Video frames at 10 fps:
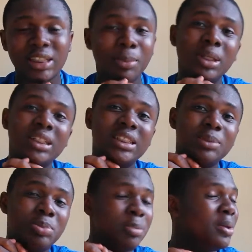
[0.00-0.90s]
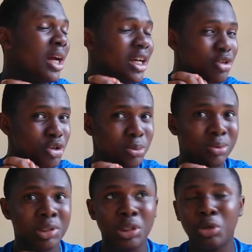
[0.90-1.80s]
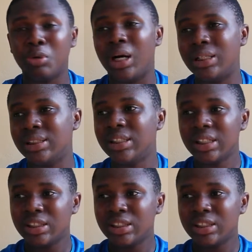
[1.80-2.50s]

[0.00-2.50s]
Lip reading: I mean, the PPI is going to be really low and